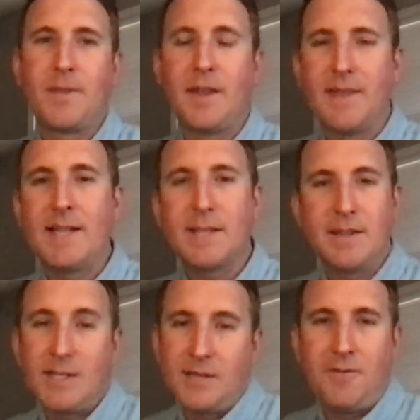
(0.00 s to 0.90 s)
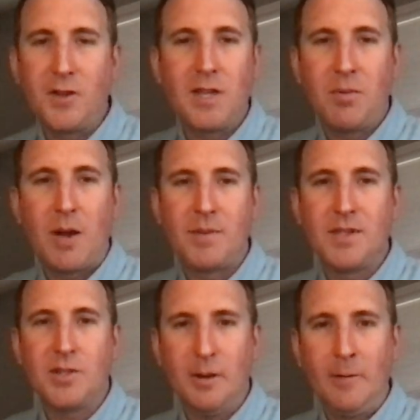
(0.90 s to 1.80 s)
That's a faulty
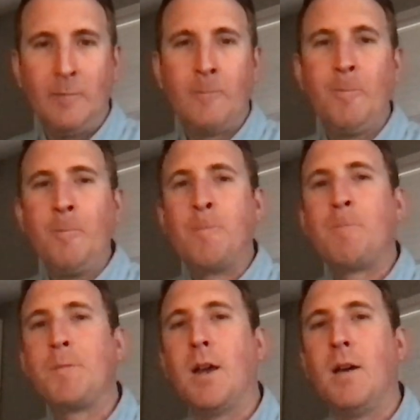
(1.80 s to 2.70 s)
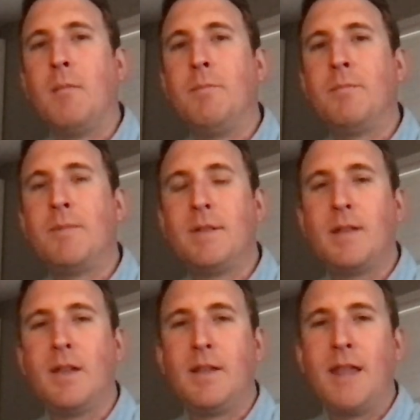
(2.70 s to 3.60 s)
proposition.
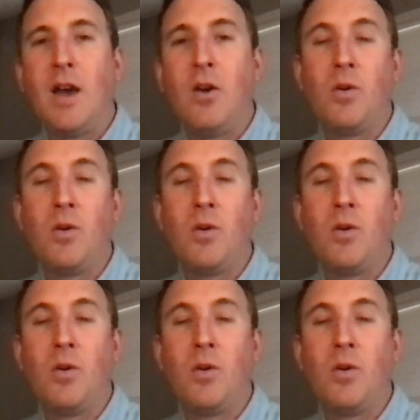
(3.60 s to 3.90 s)
Now,